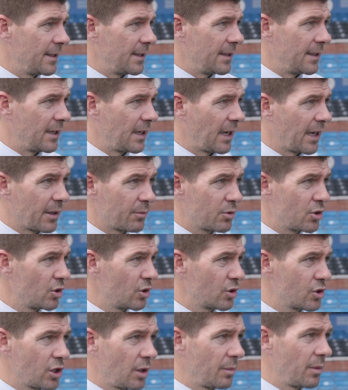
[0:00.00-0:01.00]
And I'm
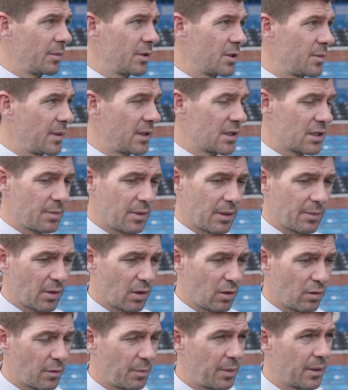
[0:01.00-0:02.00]
sure Tom will be speaking to people
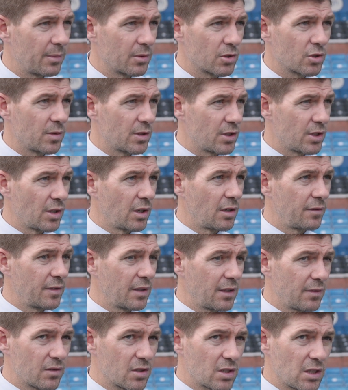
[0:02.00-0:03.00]
over people switching off
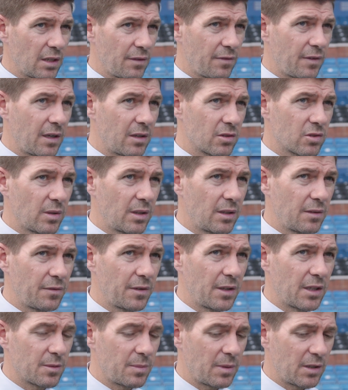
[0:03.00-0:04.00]
and giving silly fouls away in the
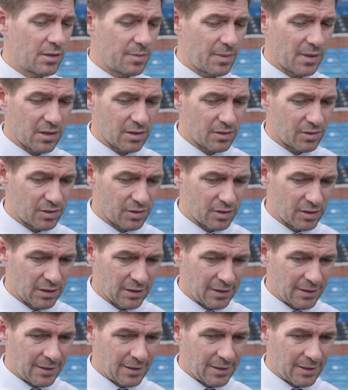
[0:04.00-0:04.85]
first place, because